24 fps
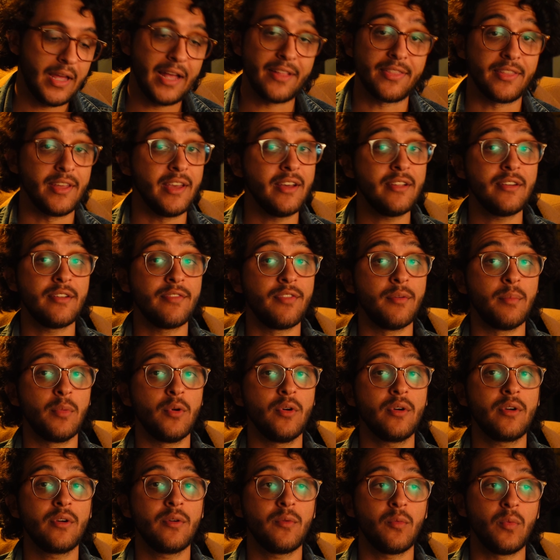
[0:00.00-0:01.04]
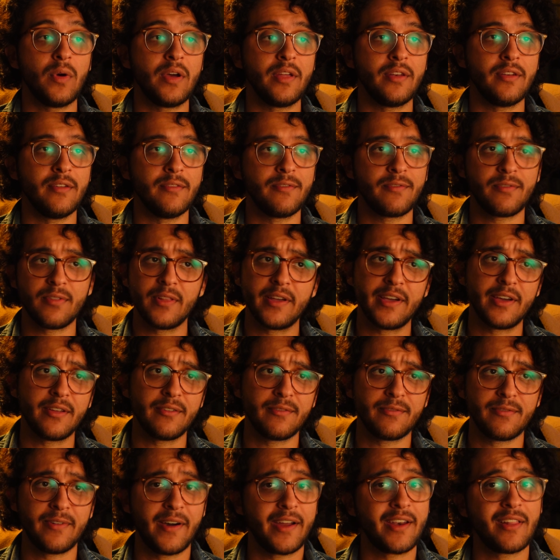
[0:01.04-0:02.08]
At the end of the book, when Flann
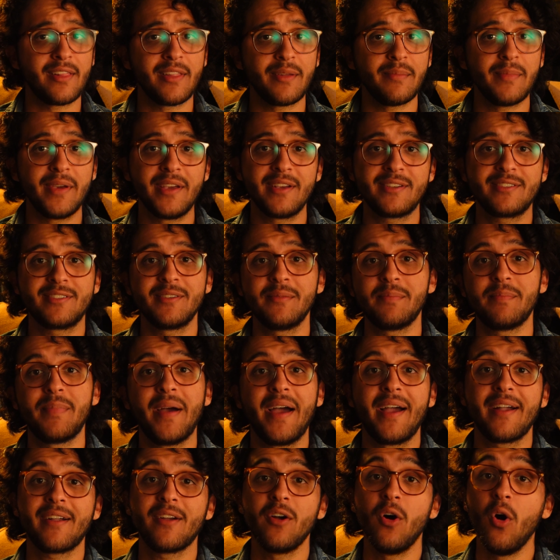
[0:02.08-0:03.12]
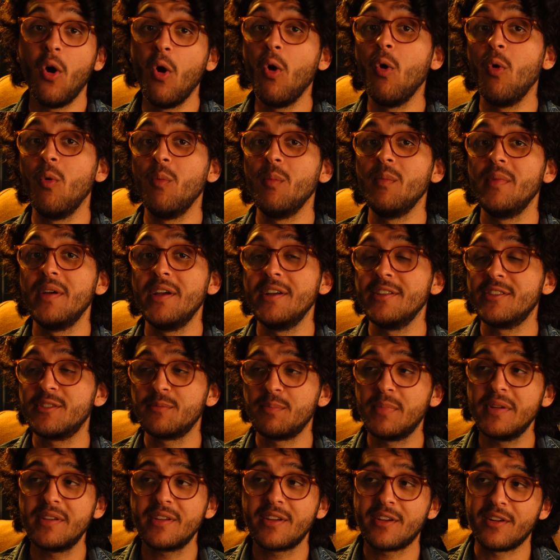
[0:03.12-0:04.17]
finally makes it back home, it's
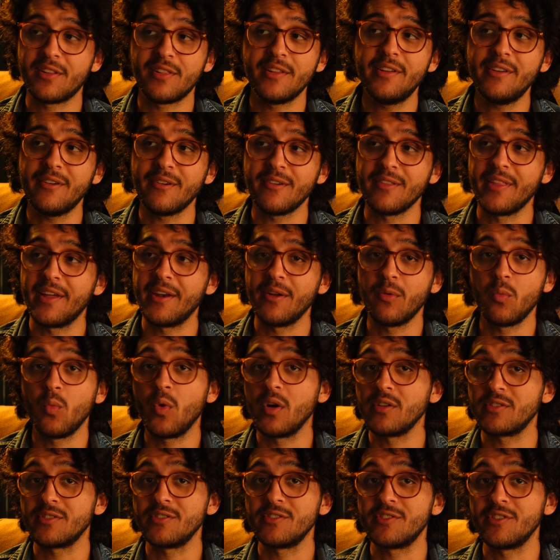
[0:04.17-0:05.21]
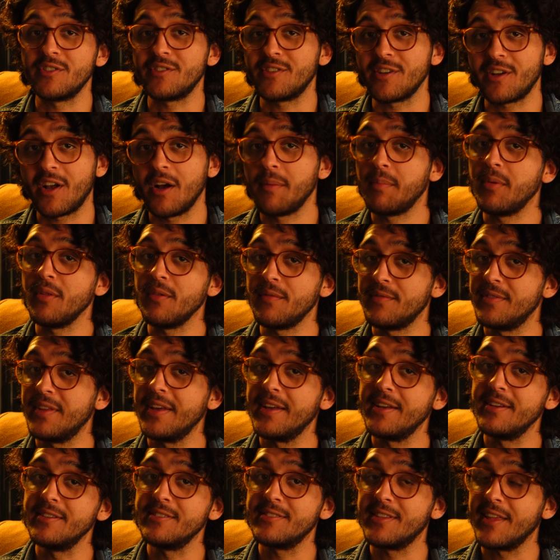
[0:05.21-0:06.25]
been clear that it wasn't just a couple of
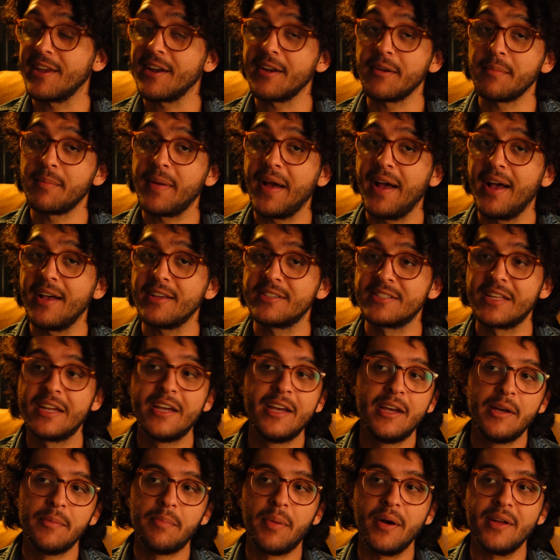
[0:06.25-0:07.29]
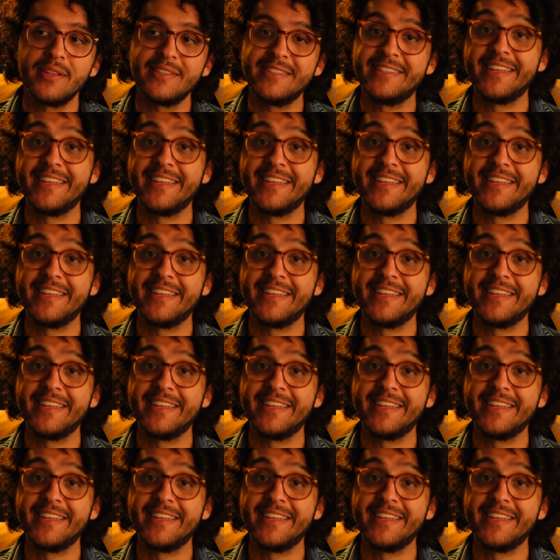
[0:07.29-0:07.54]
days that had passed, but